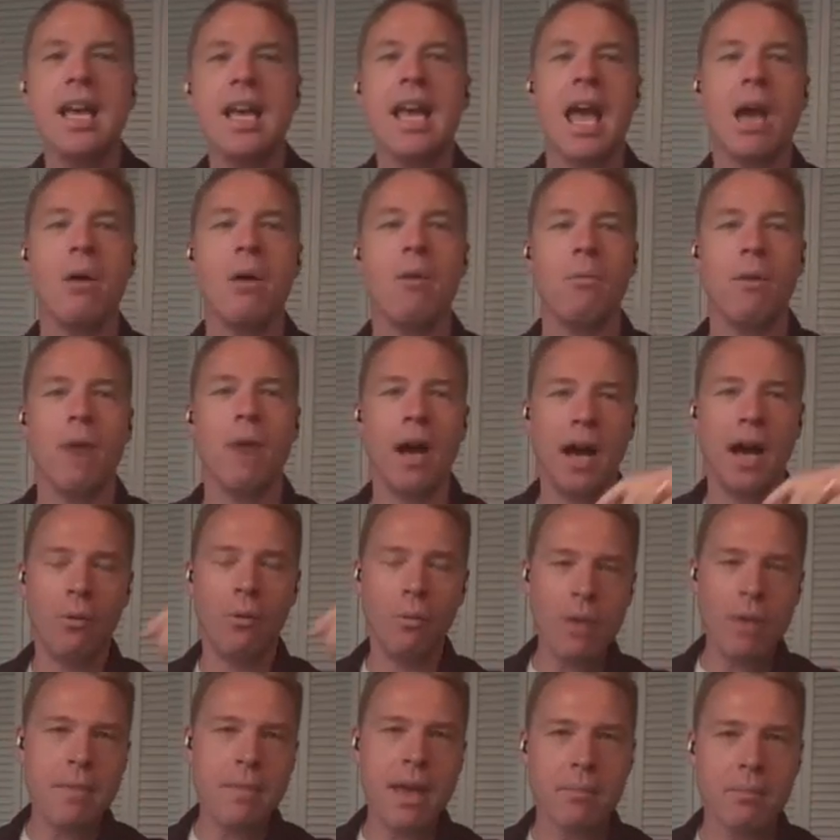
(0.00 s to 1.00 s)
And uh,
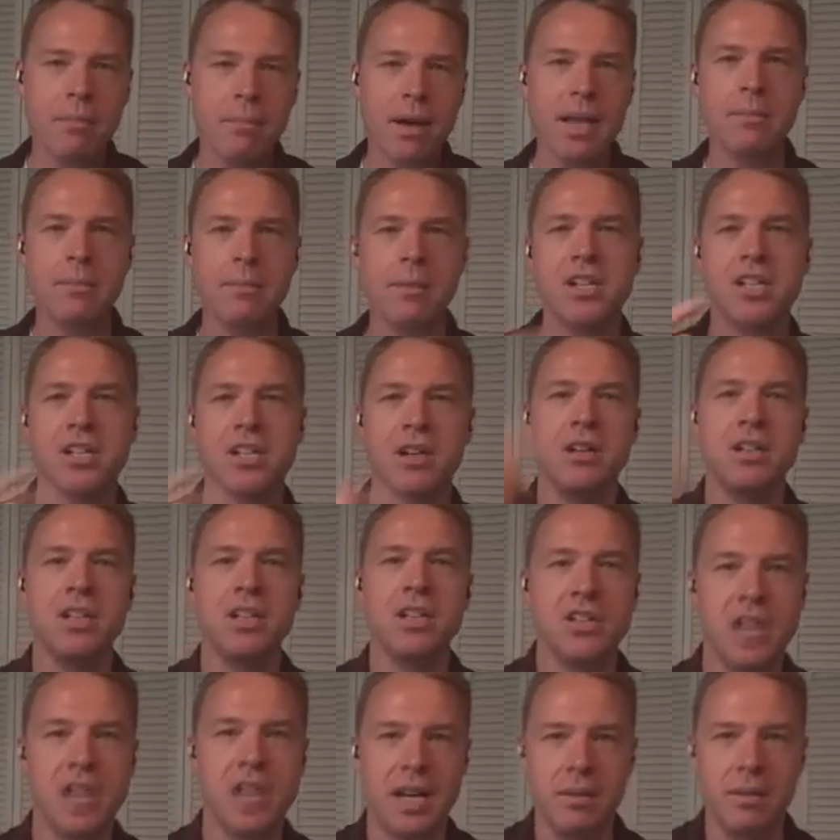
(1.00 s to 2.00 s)
we make money by charging
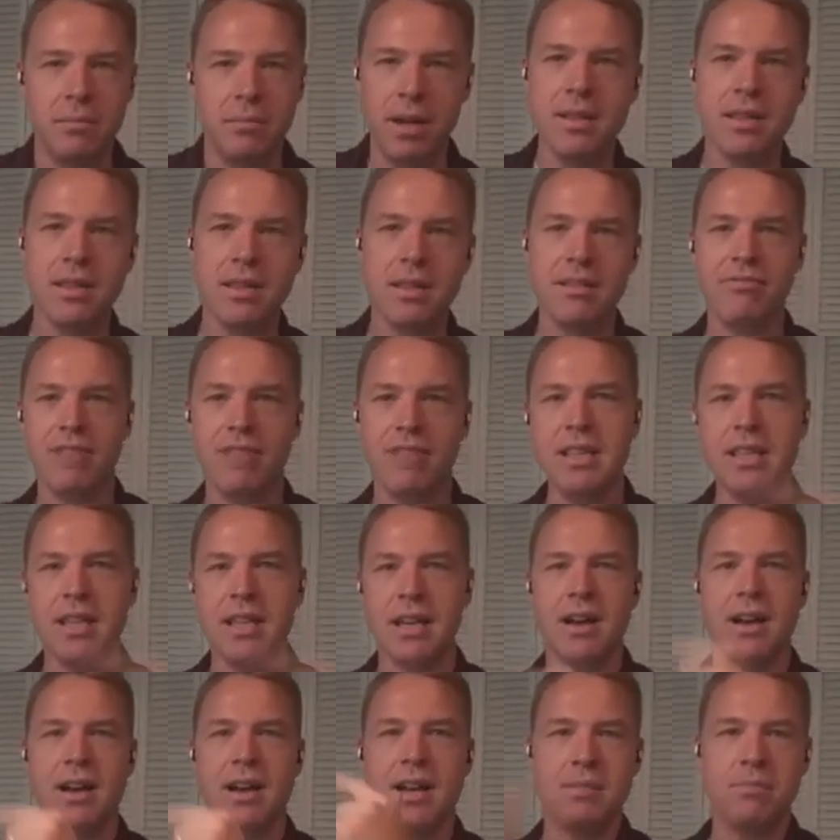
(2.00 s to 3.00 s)
Jan a monthly fee that
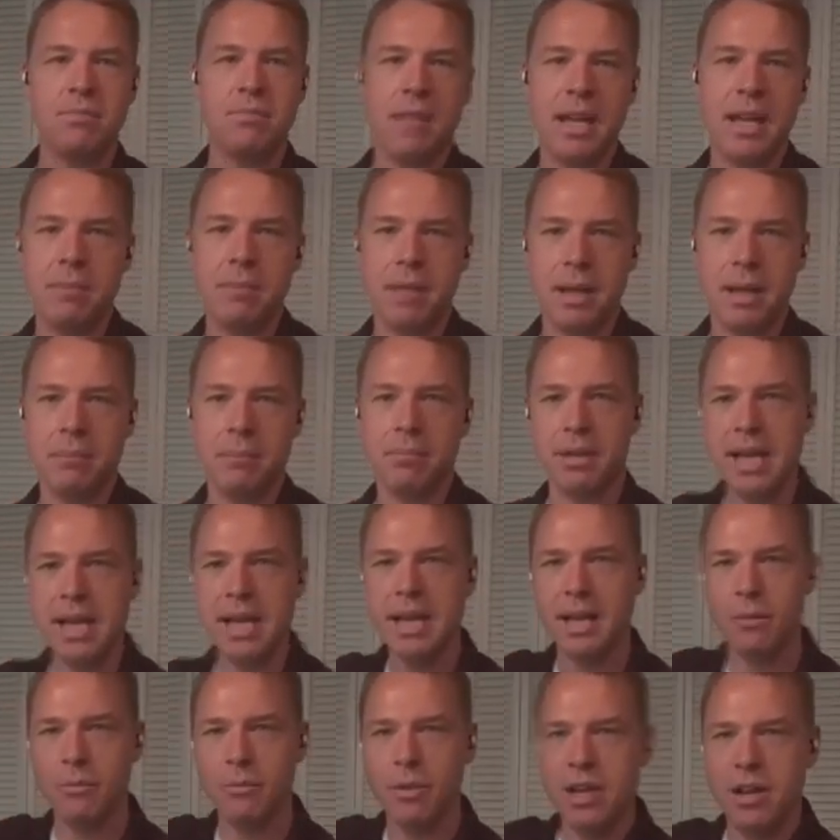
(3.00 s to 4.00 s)
costs blank, blank,
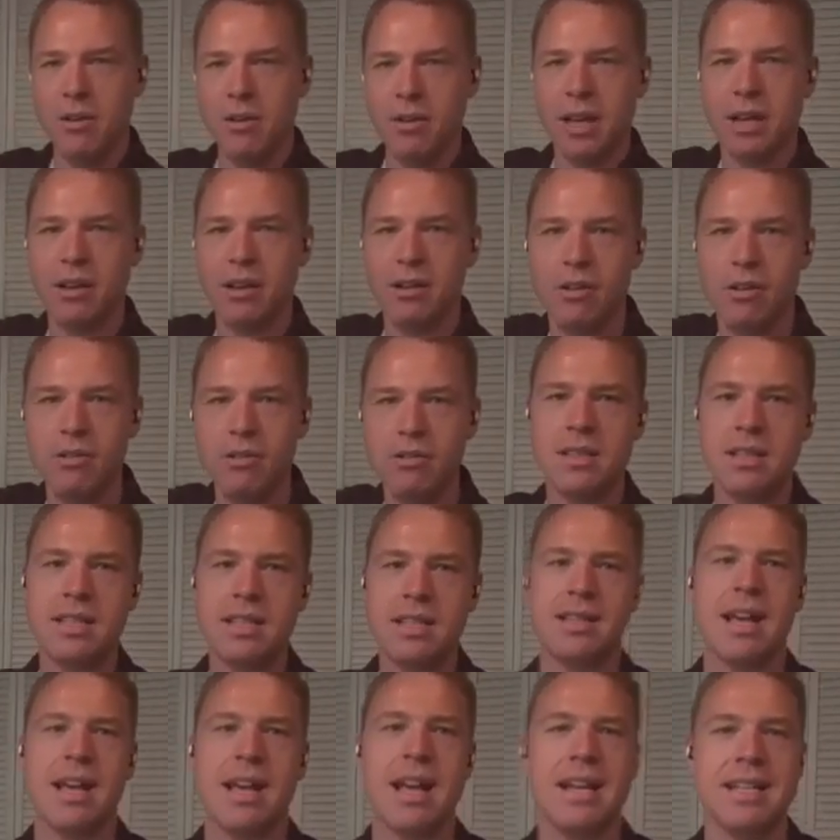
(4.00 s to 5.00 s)
blank. And we know it can grow to
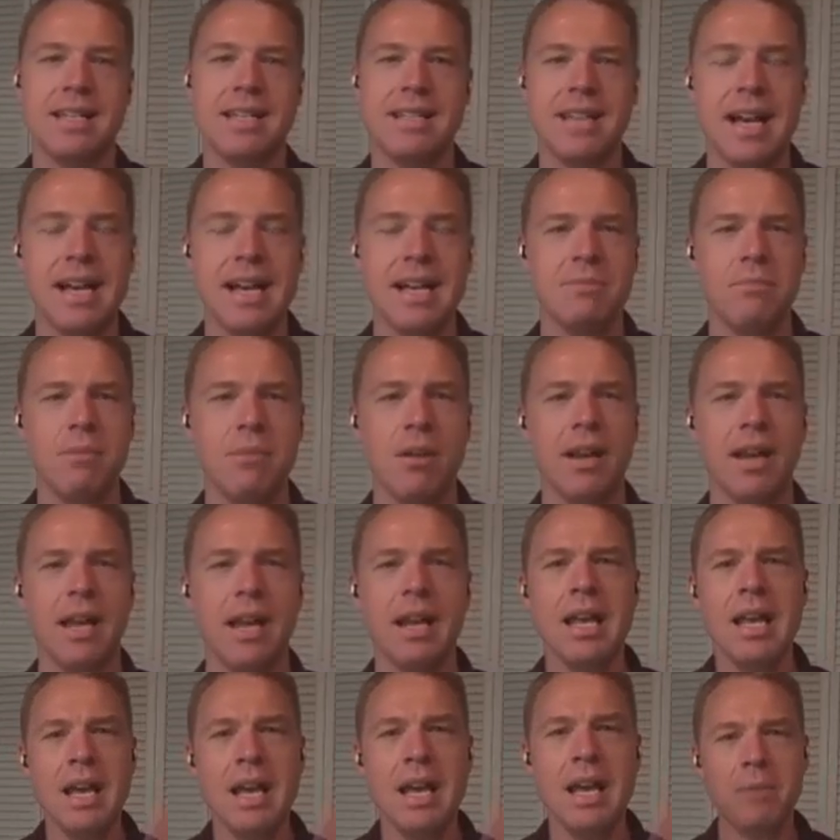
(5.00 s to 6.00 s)
this kind of size market,
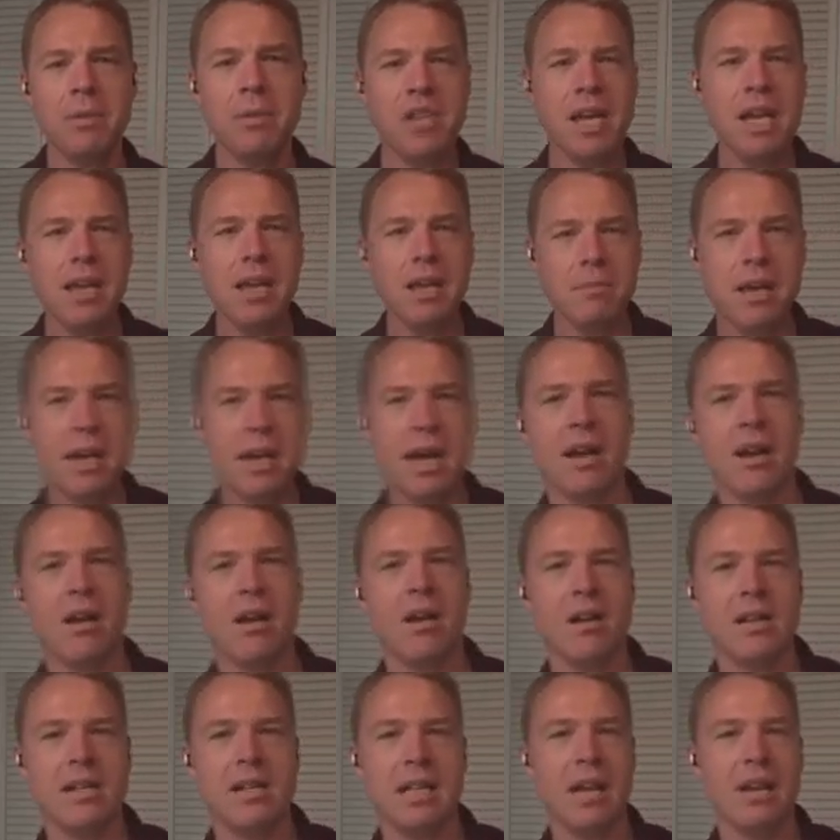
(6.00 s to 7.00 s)
but Jane can be kind of
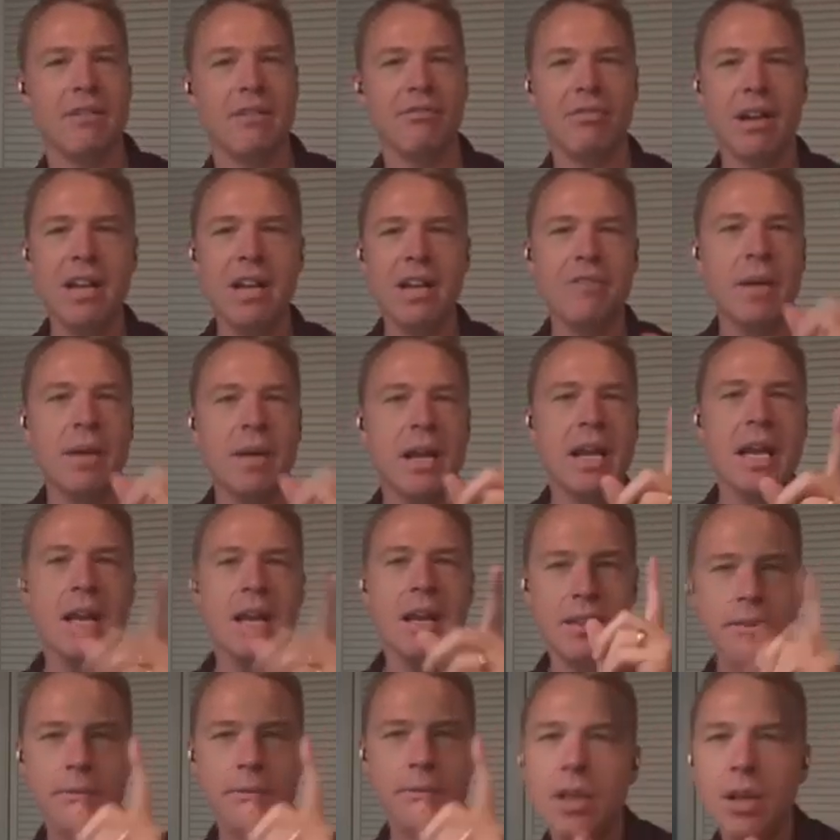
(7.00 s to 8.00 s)
hard to get in front of. But
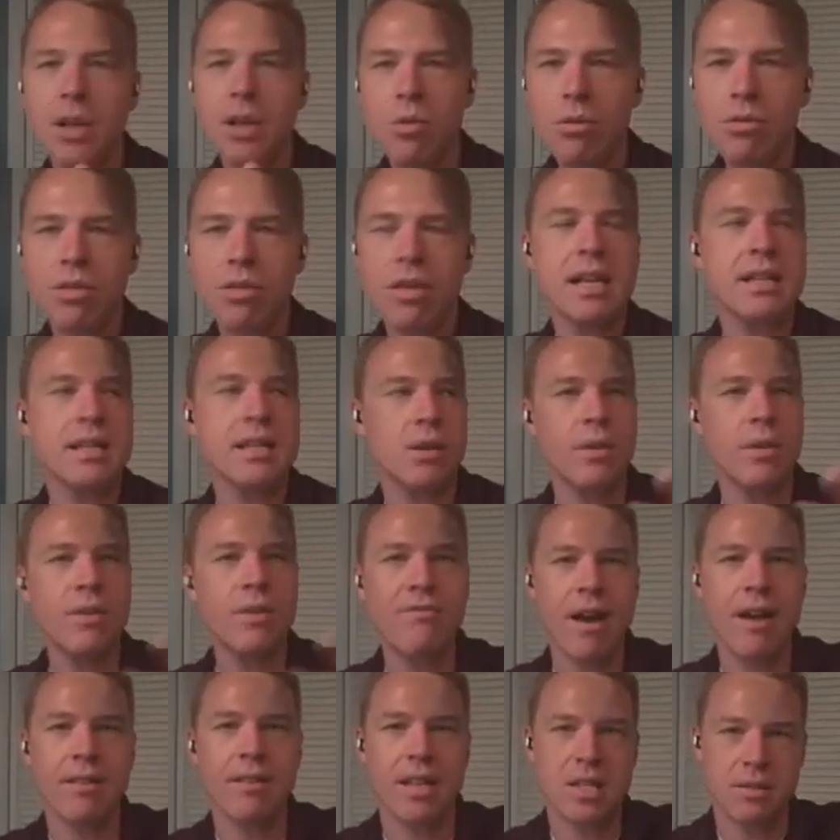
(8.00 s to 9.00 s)
the really cool thing is that we
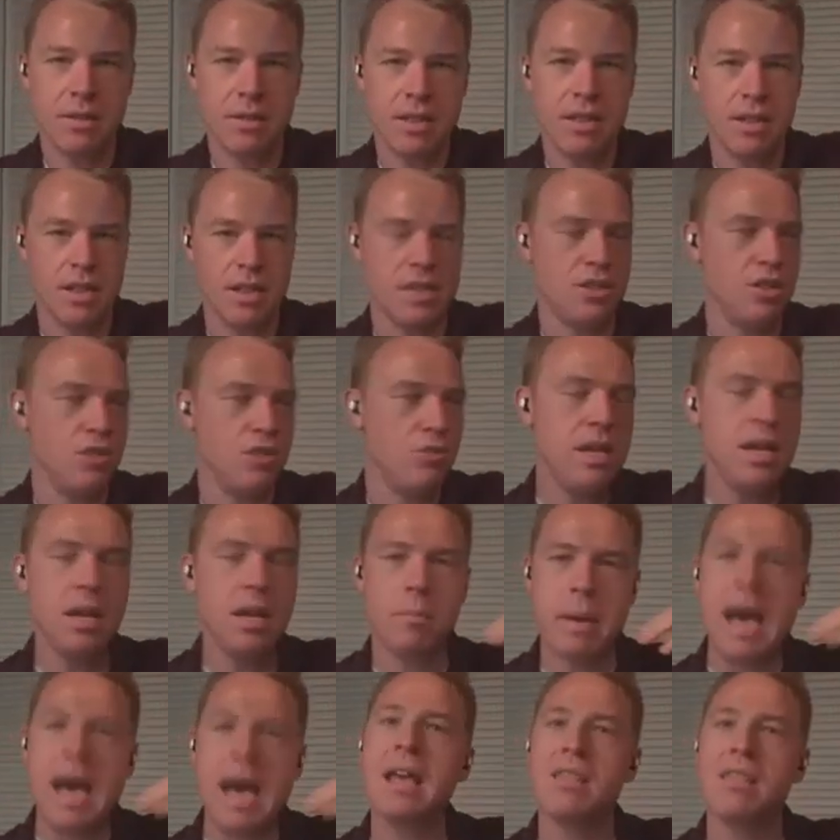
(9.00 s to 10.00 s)
found this, this unique
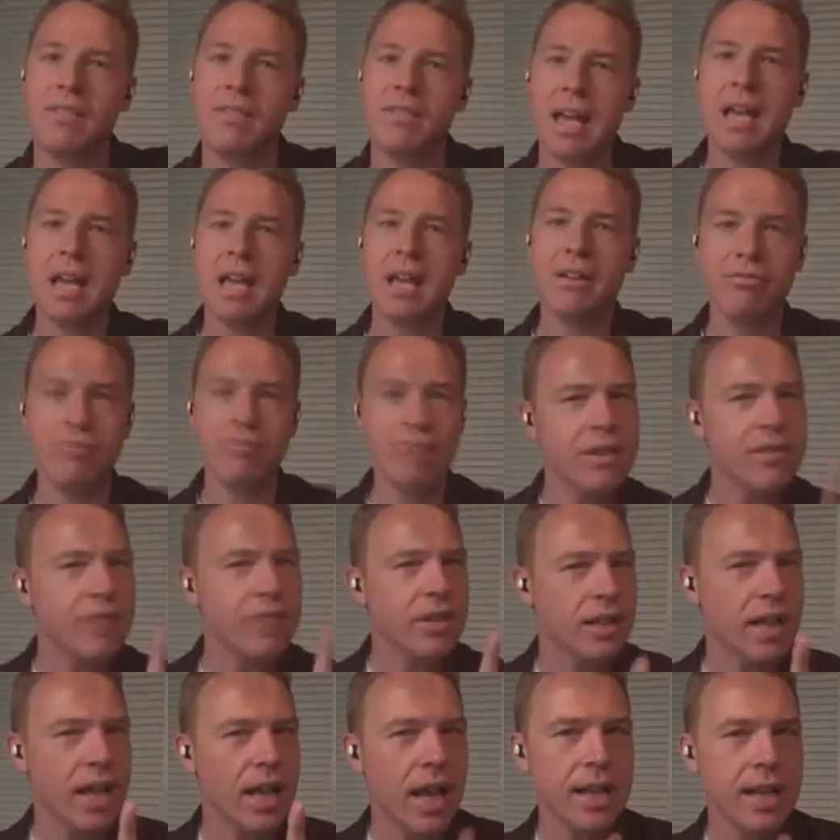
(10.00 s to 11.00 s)
path of getting in front of a
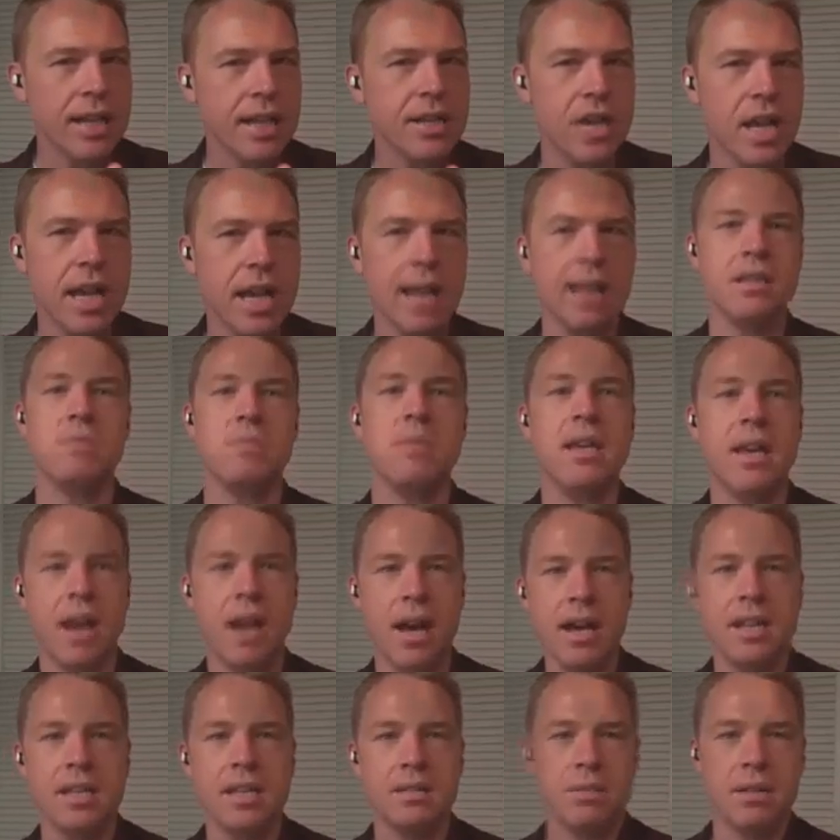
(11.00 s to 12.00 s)
lot of Janes
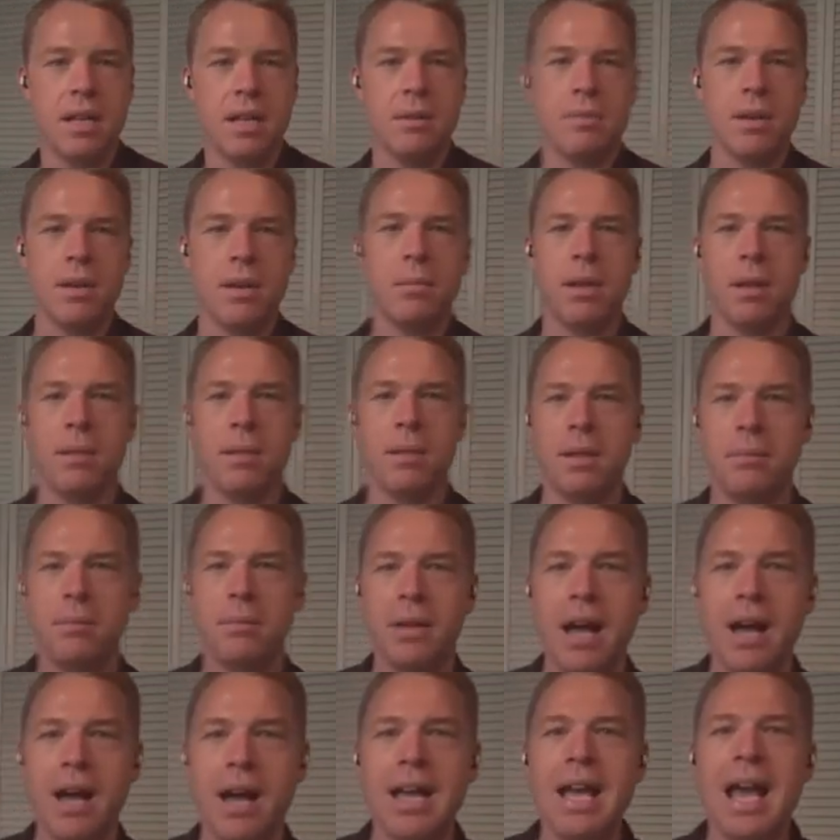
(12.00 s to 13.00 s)
because because blah blah blah blah
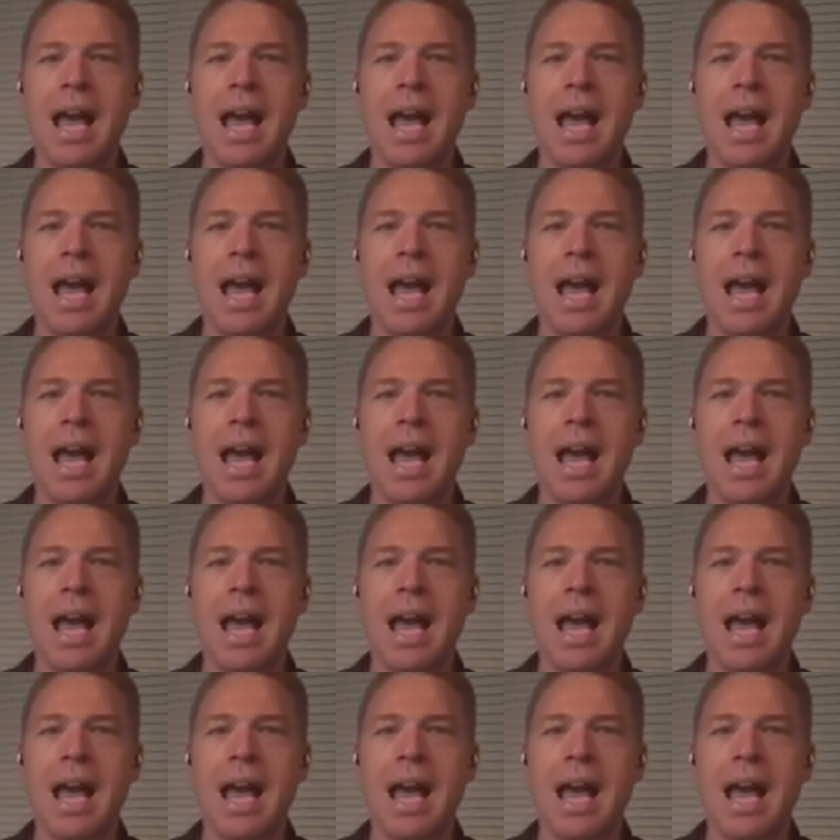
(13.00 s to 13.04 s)
blah.